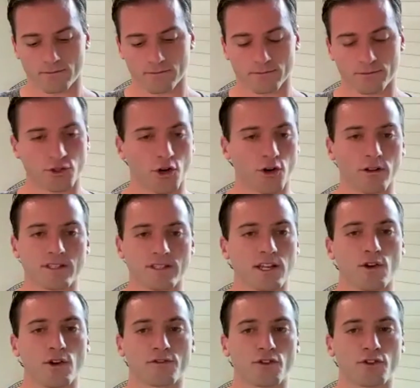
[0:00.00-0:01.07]
30, let's say
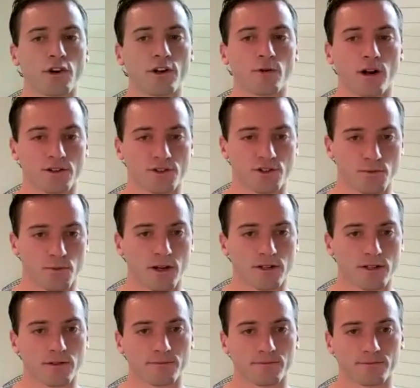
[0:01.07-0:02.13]
you have 30 roster
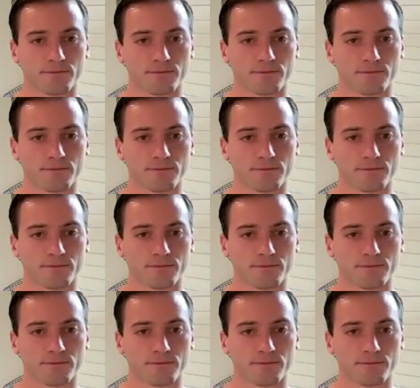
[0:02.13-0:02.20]
spots.